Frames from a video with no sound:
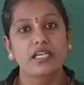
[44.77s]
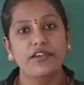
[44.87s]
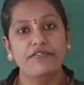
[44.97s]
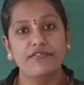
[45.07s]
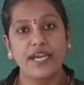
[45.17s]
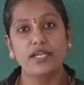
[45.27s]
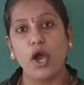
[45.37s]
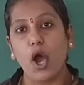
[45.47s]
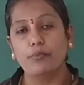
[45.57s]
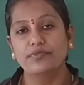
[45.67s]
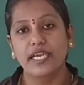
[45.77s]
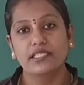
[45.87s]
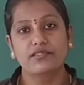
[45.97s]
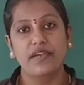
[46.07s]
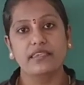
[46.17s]
different
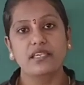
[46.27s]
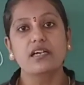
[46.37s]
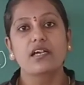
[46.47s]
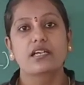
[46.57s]
objects with